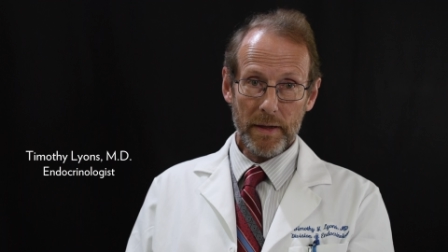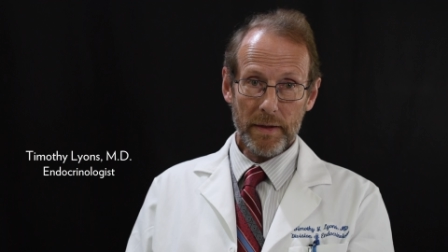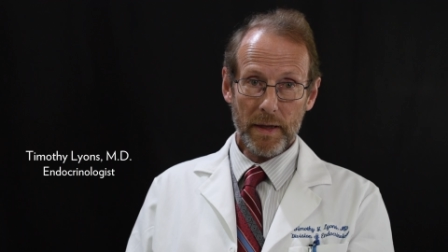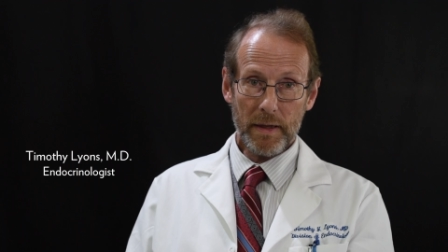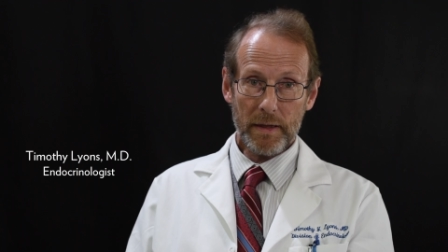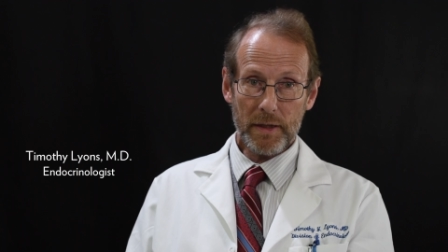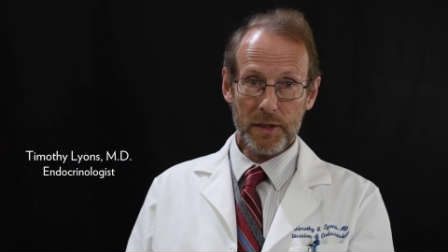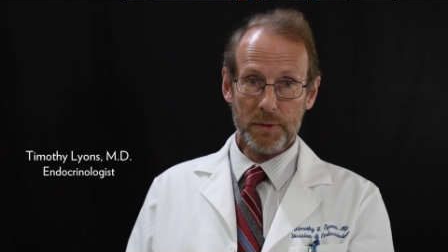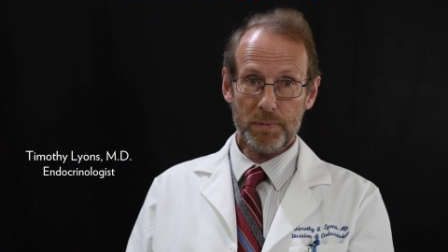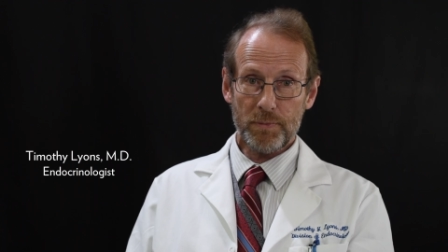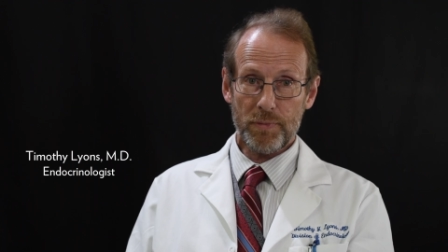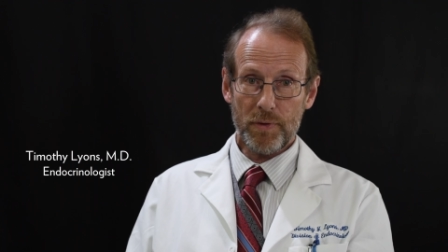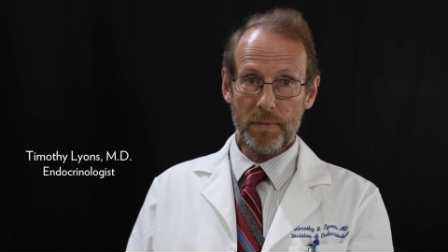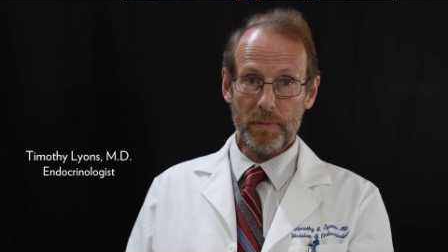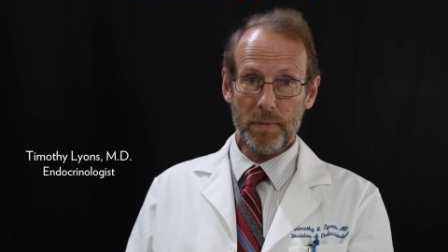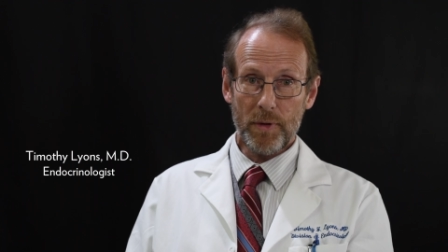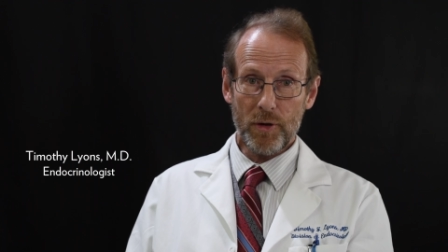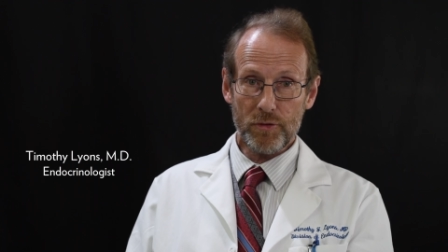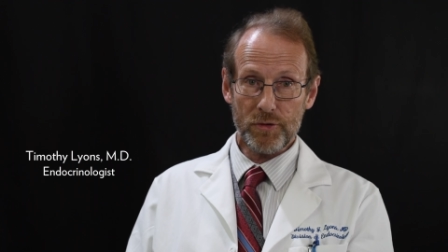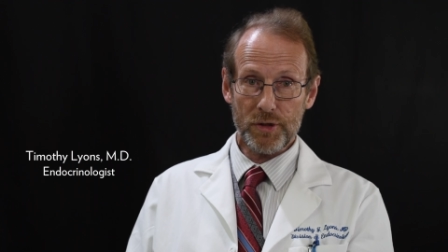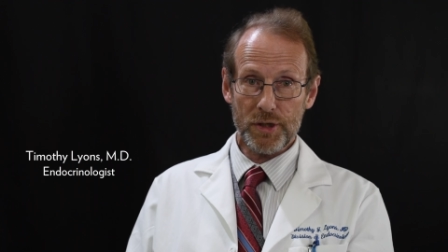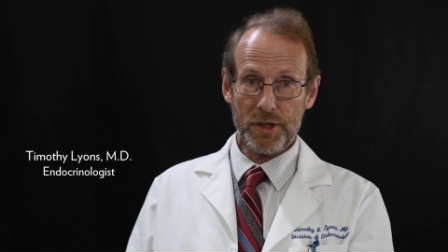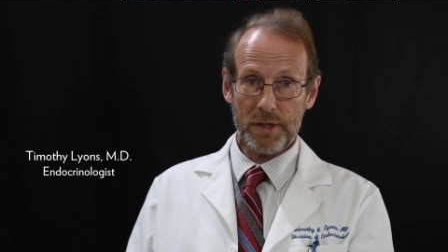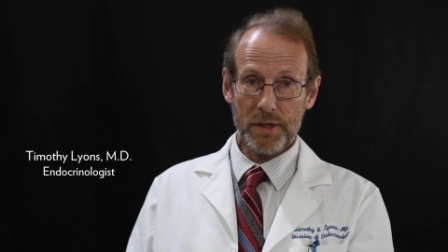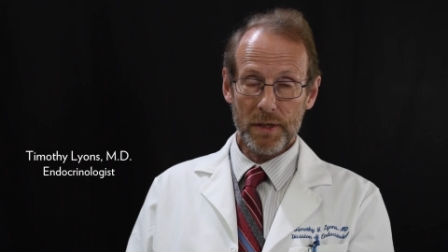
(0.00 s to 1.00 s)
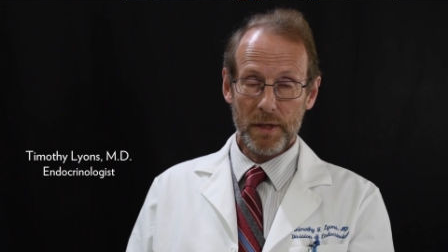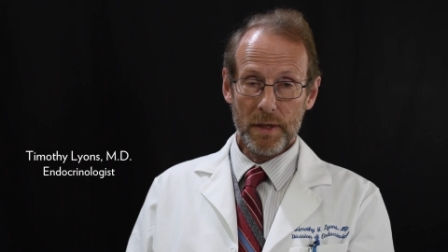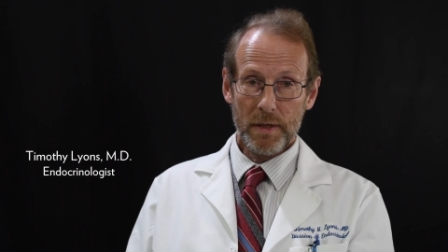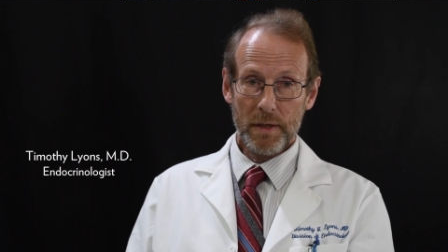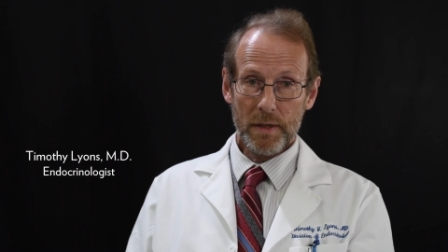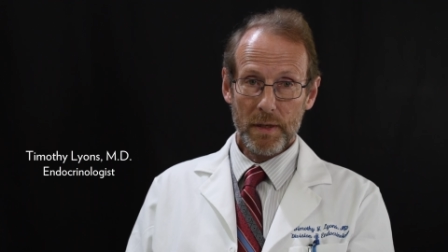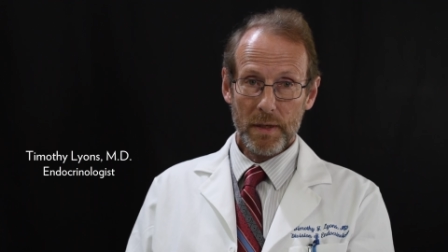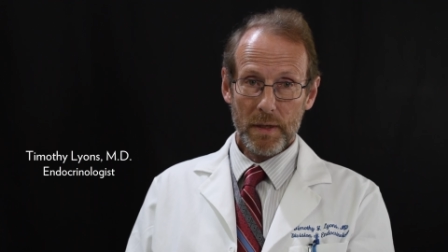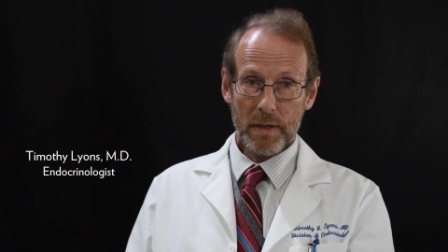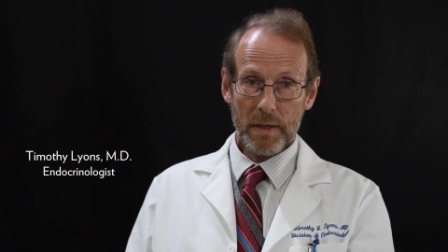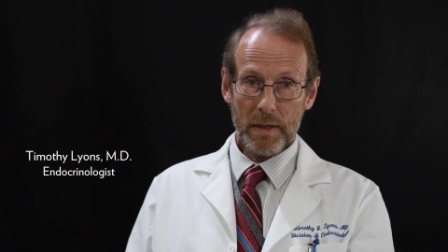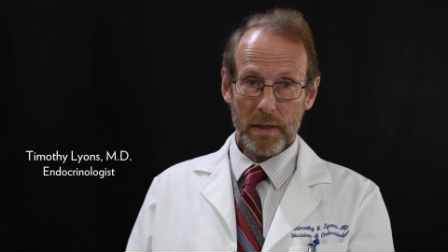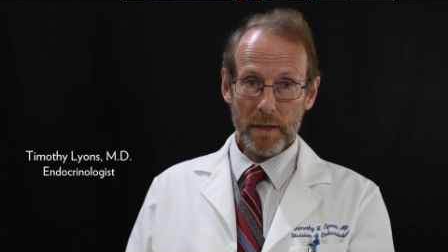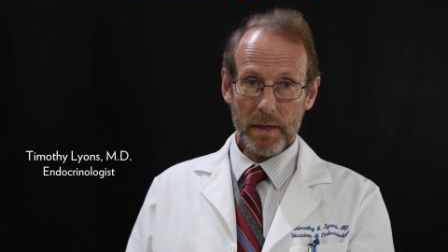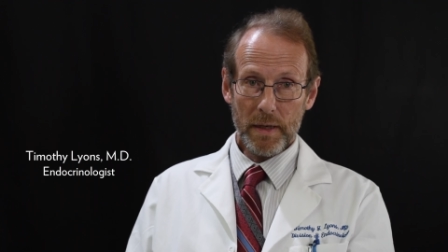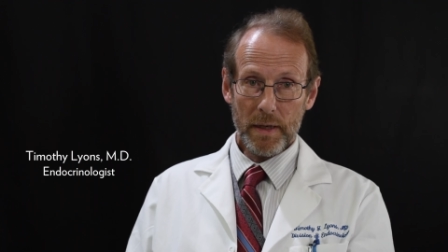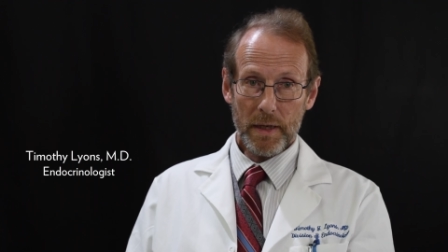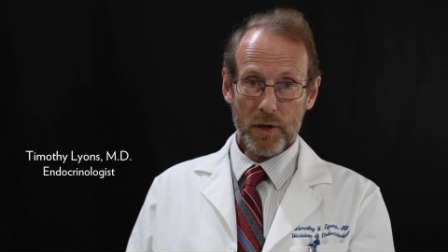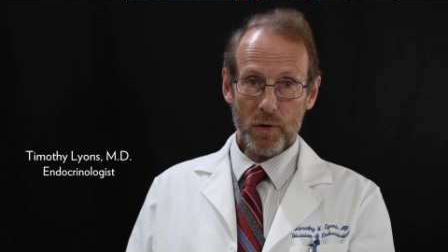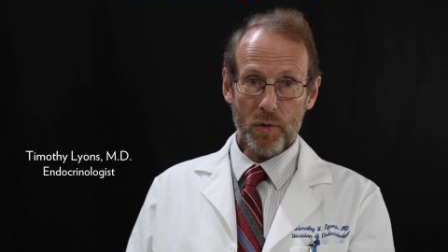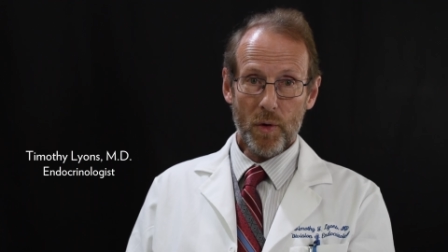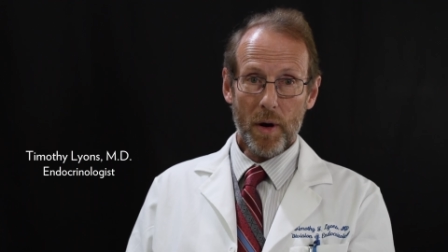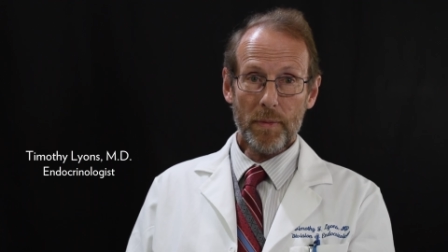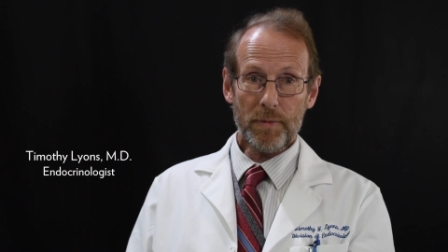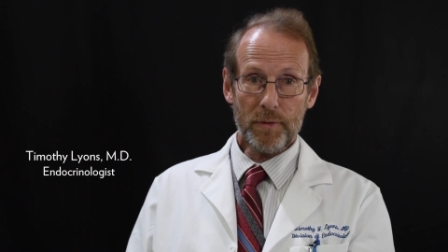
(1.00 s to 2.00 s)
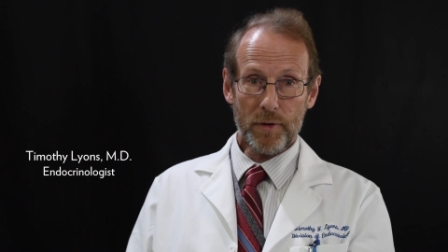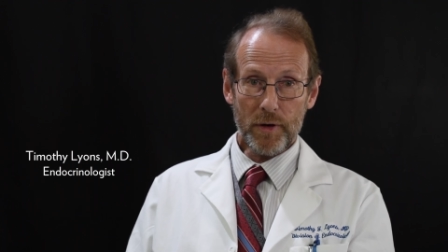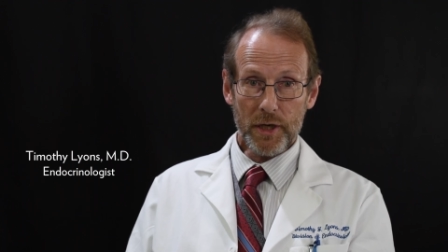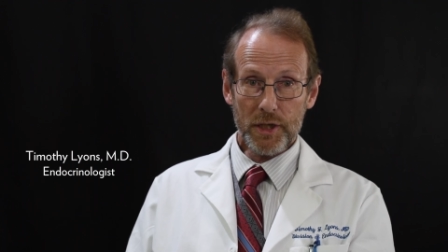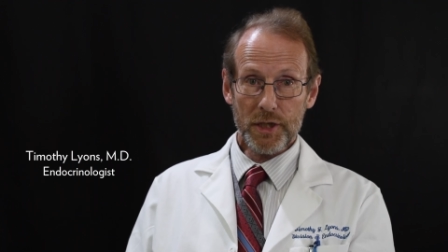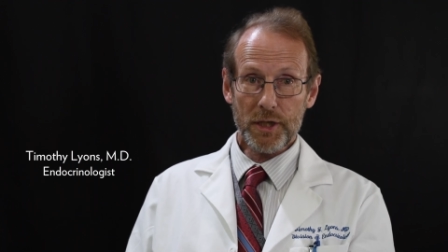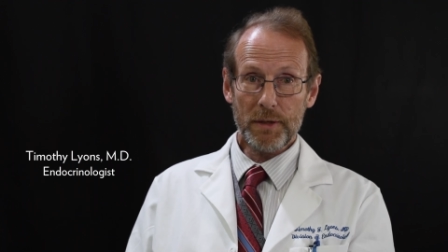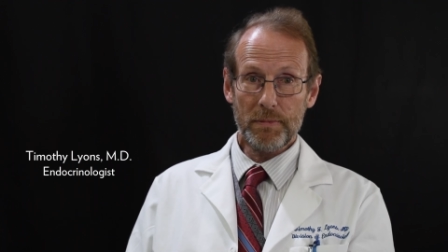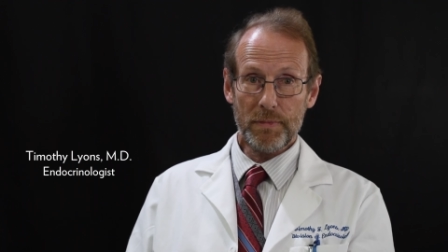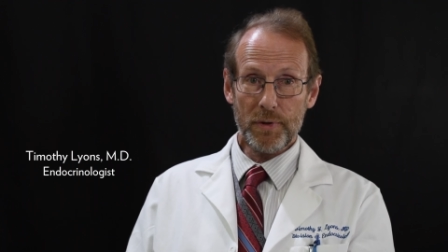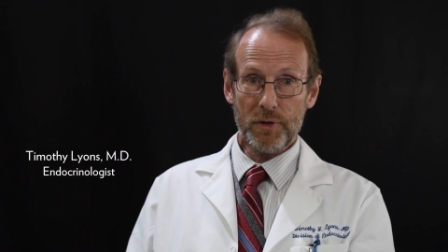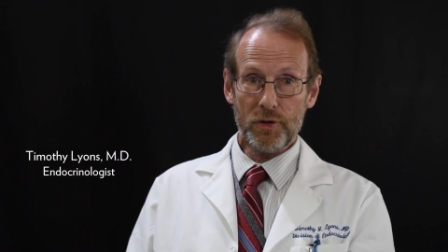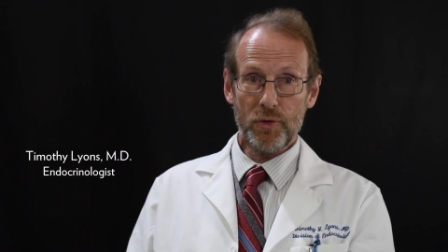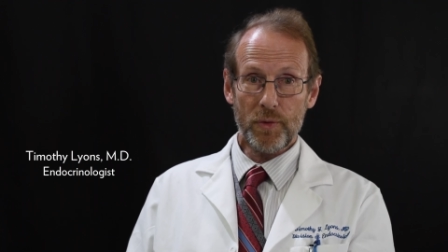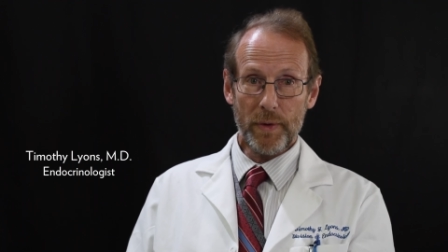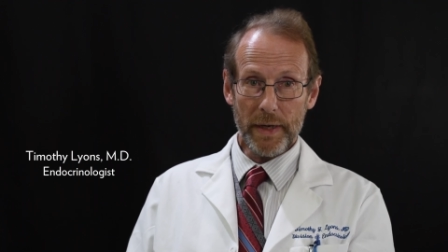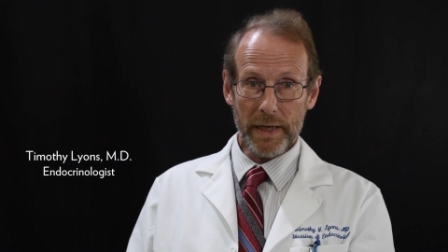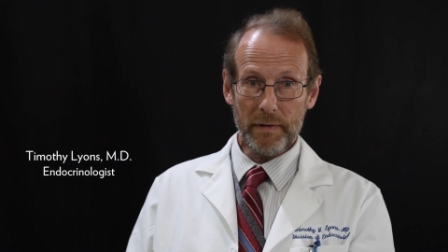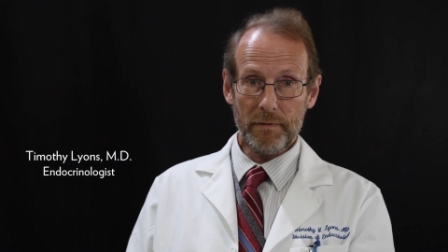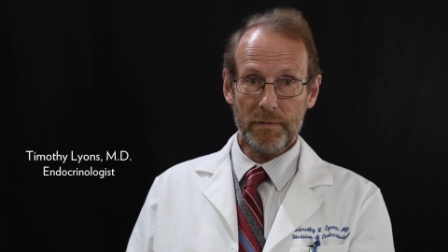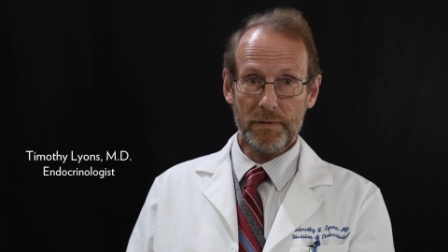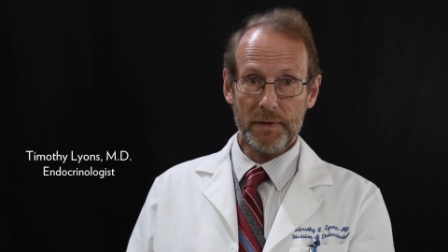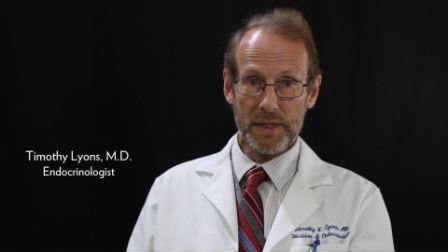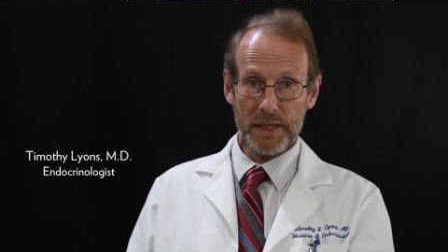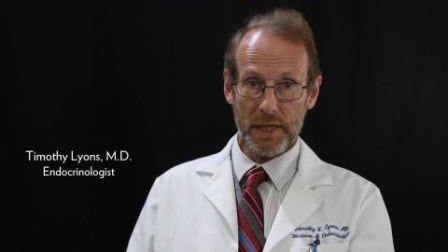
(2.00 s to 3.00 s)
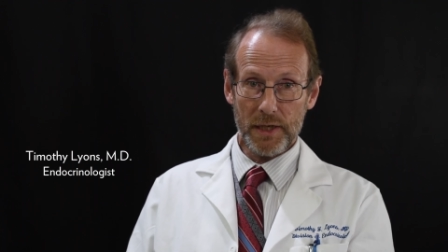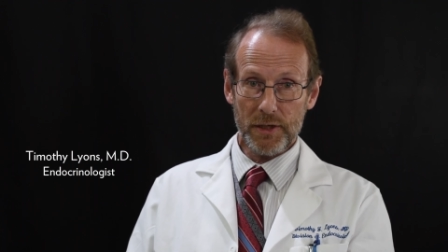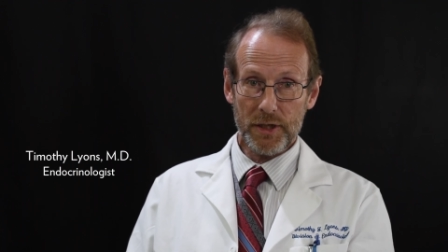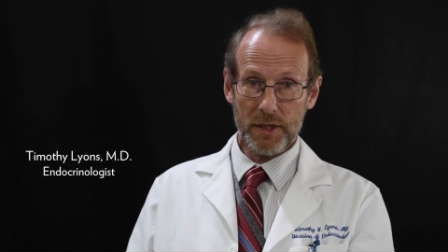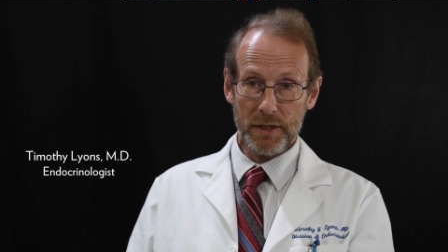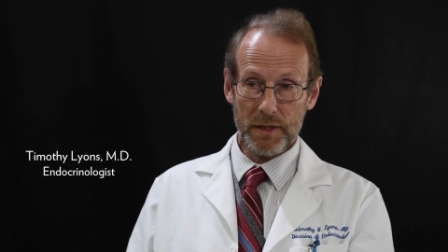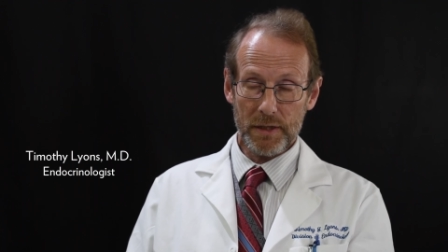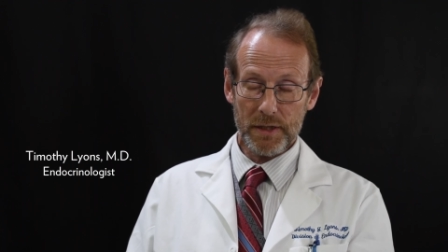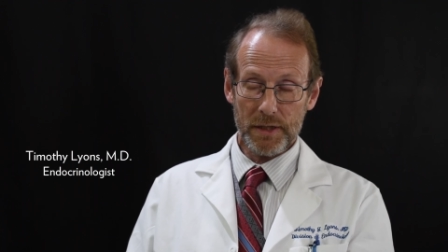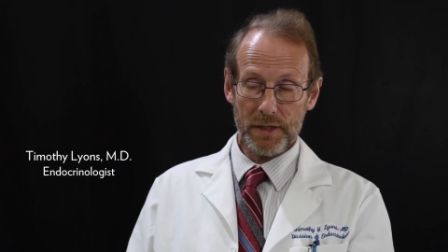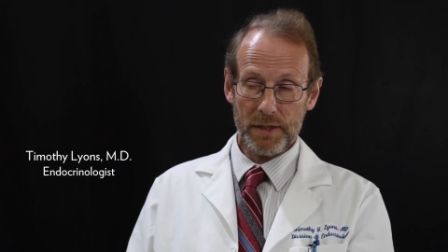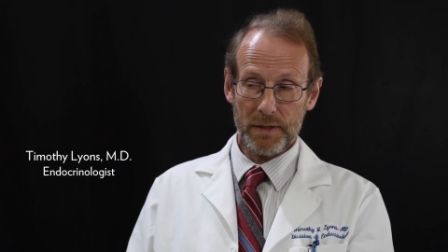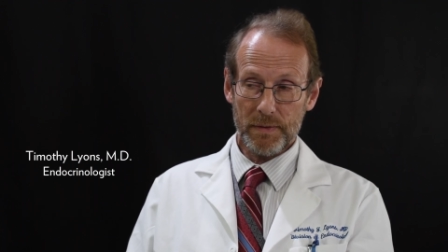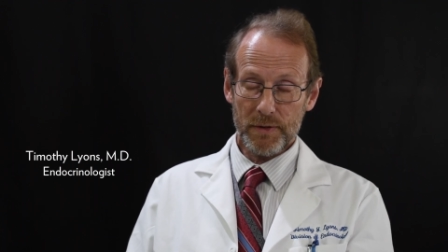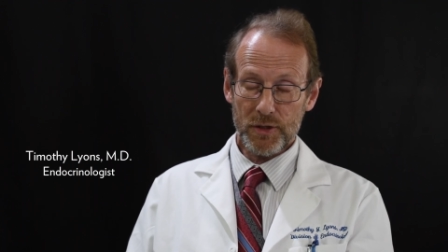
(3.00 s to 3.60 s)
think this promotes uh, cooperation between physicians.